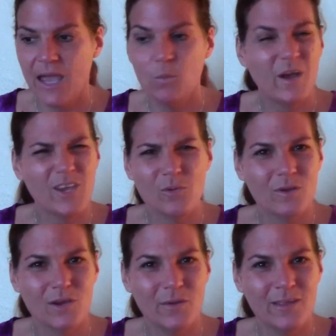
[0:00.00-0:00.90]
and what you
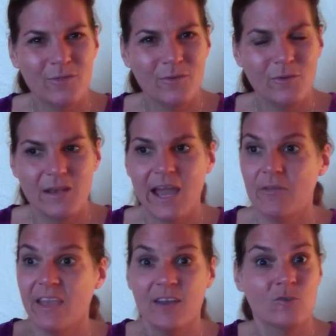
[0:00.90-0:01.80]
were going through and
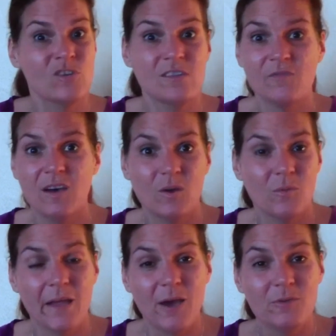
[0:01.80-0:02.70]
how the energies felt
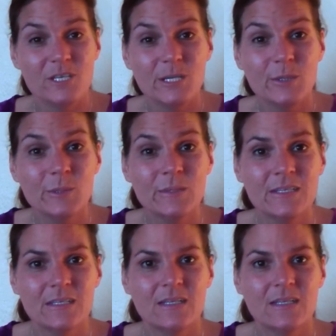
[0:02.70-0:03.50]
around you,